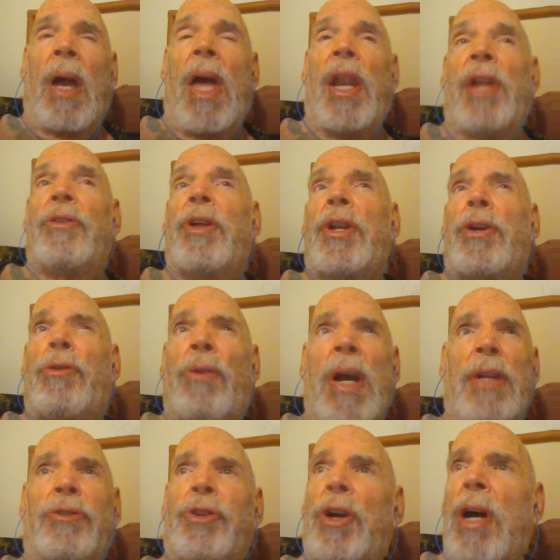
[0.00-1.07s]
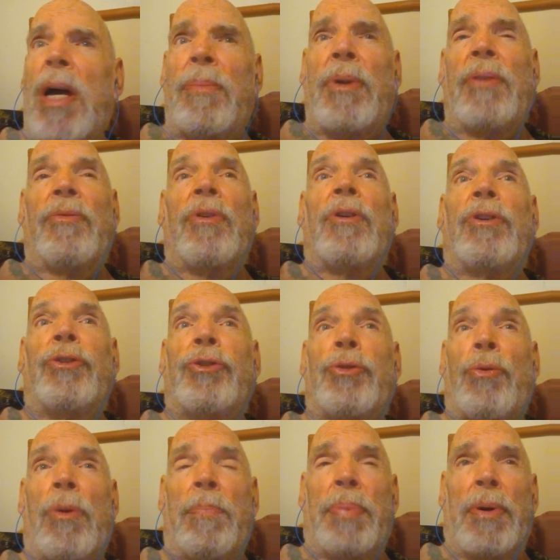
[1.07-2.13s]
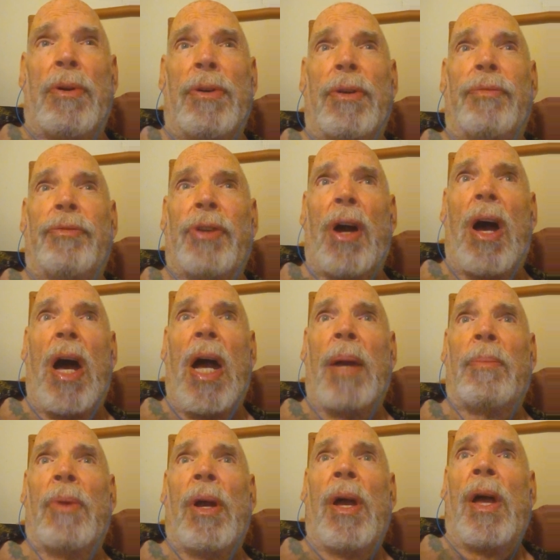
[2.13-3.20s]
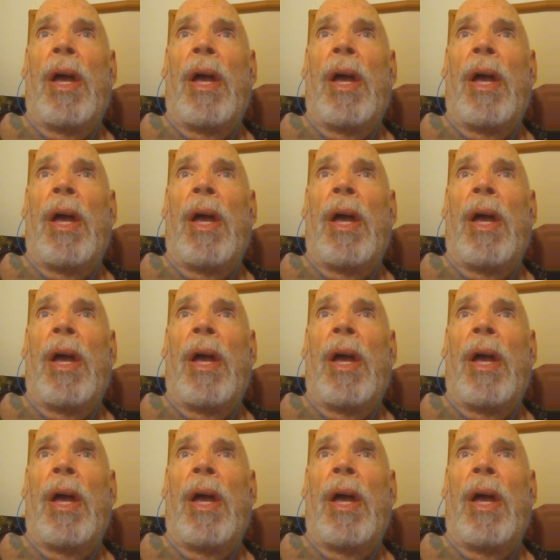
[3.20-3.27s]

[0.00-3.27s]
And he did a great job in a very short period of time